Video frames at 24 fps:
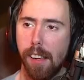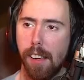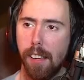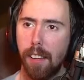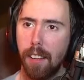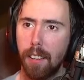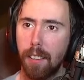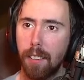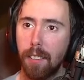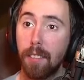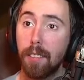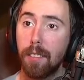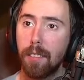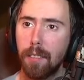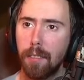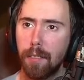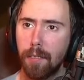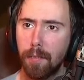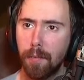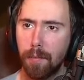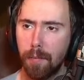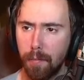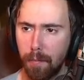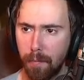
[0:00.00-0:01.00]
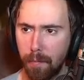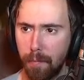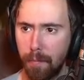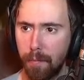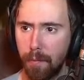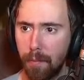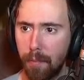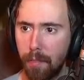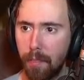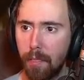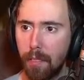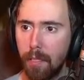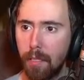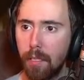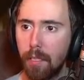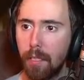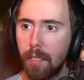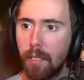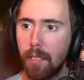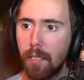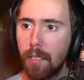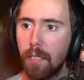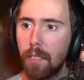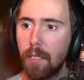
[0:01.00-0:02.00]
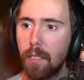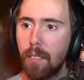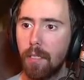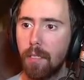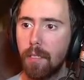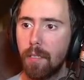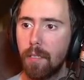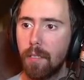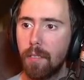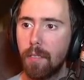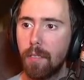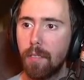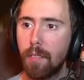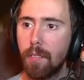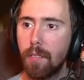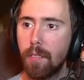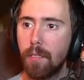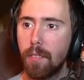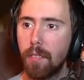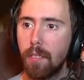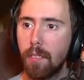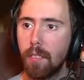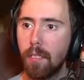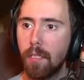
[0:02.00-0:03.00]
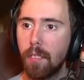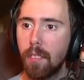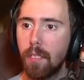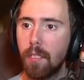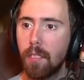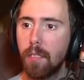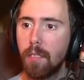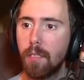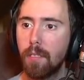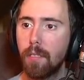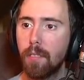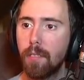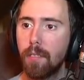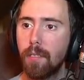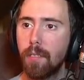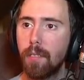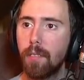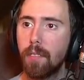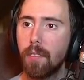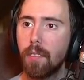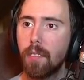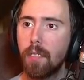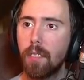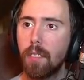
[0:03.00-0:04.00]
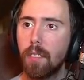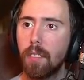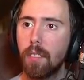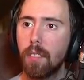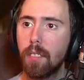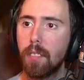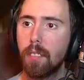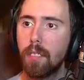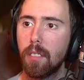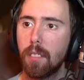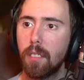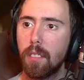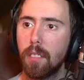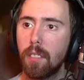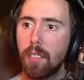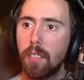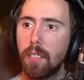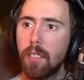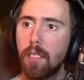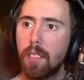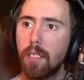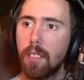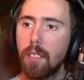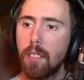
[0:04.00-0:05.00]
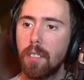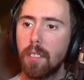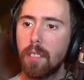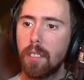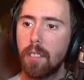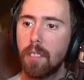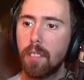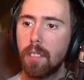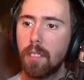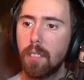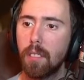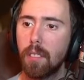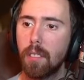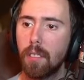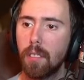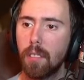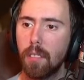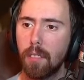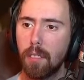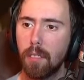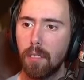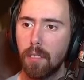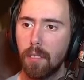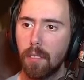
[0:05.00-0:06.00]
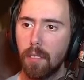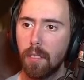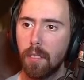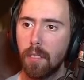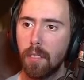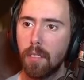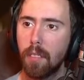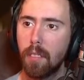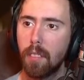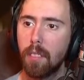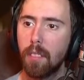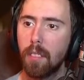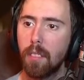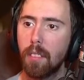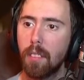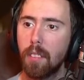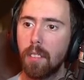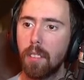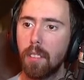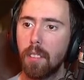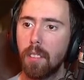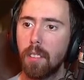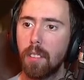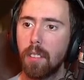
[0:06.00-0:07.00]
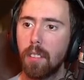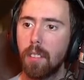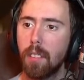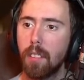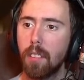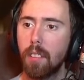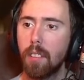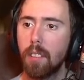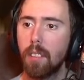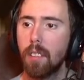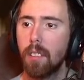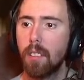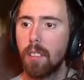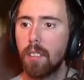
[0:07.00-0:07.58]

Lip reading: This person isn't speaking.